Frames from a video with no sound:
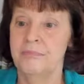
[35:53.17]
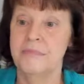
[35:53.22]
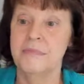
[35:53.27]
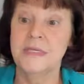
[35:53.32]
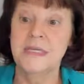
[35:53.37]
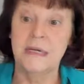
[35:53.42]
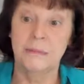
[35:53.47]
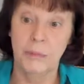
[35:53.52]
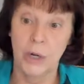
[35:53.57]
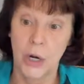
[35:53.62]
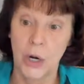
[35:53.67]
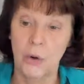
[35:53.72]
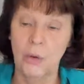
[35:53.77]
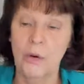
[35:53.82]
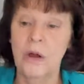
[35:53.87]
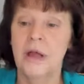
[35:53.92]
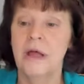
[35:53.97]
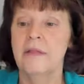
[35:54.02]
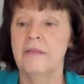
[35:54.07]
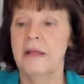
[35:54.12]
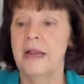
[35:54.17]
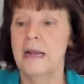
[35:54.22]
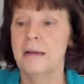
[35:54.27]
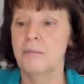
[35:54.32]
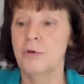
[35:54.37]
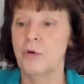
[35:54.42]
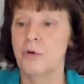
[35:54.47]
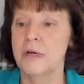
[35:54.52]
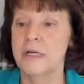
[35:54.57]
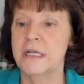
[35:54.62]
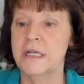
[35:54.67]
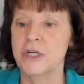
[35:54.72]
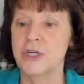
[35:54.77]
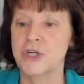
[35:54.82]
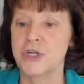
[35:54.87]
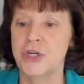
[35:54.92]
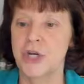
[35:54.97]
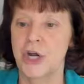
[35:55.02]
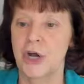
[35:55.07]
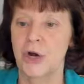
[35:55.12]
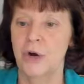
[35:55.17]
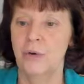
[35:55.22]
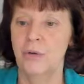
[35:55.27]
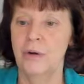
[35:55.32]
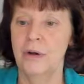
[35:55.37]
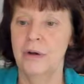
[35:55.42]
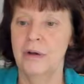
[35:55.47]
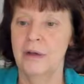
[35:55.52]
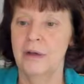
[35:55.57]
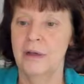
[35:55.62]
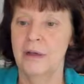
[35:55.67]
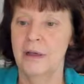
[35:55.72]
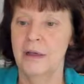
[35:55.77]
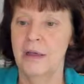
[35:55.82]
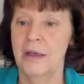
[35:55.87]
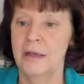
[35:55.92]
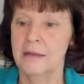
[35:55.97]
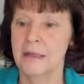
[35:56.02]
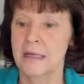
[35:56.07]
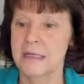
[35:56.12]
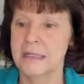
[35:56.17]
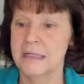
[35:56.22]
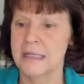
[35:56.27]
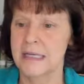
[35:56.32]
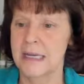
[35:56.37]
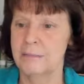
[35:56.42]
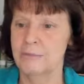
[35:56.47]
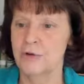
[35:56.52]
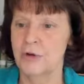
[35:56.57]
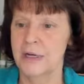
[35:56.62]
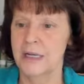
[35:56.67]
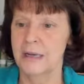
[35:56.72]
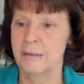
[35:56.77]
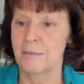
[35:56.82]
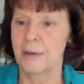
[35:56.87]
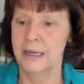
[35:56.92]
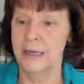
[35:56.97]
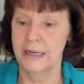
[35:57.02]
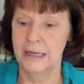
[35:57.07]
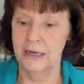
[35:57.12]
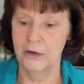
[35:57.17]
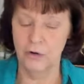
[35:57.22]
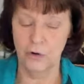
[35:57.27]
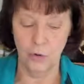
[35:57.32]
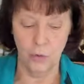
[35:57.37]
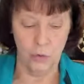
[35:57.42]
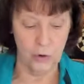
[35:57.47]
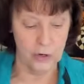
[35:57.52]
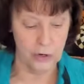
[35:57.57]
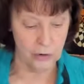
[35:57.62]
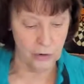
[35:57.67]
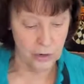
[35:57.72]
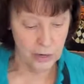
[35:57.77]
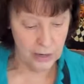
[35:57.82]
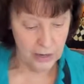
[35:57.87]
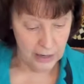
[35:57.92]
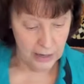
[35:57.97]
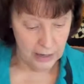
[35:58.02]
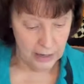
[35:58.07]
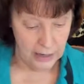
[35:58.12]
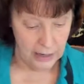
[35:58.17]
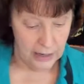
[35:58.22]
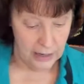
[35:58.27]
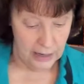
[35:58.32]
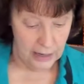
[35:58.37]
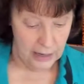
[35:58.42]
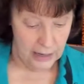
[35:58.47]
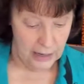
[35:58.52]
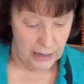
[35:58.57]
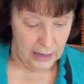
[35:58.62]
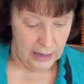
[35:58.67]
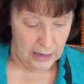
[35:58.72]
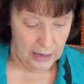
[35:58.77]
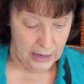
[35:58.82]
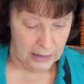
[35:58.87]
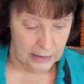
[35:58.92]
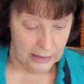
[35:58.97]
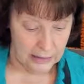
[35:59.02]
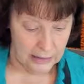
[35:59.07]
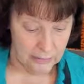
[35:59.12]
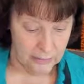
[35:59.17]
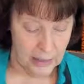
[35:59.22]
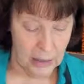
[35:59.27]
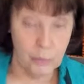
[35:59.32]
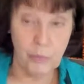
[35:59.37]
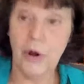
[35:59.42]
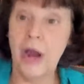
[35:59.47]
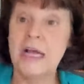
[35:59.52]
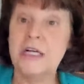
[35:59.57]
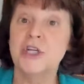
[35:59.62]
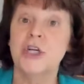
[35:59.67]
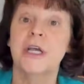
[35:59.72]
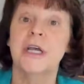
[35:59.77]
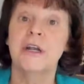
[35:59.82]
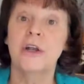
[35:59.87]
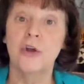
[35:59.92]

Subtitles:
demo that I'm going to show, and let's see, I'm trying to get mine here in order. We're actually going